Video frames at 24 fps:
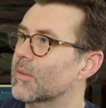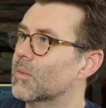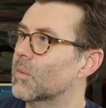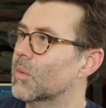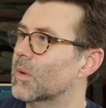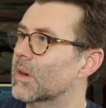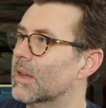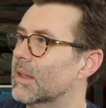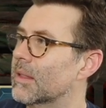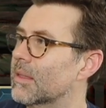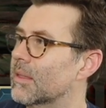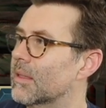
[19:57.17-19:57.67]

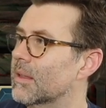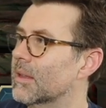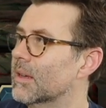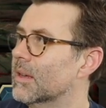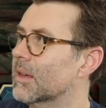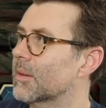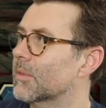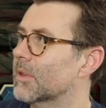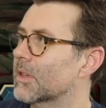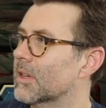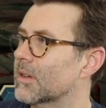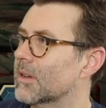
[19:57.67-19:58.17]
what I think
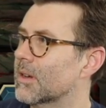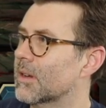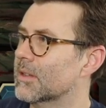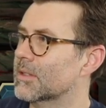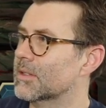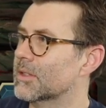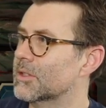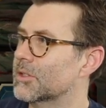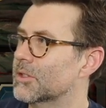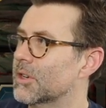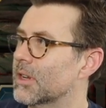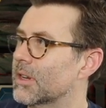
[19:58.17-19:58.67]
I'm going to
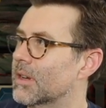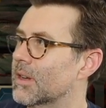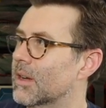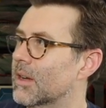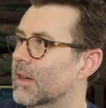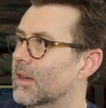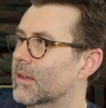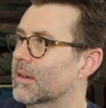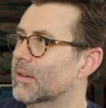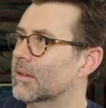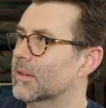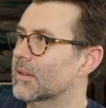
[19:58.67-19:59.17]
concentrate
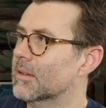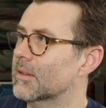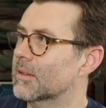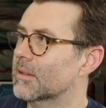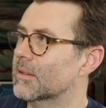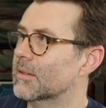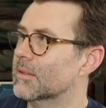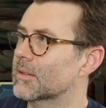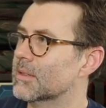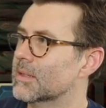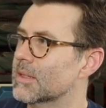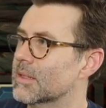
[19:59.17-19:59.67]
on,
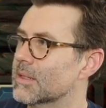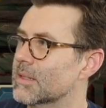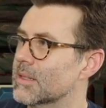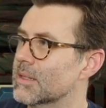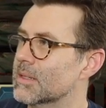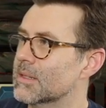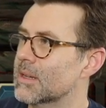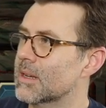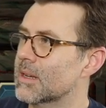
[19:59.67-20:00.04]
since he's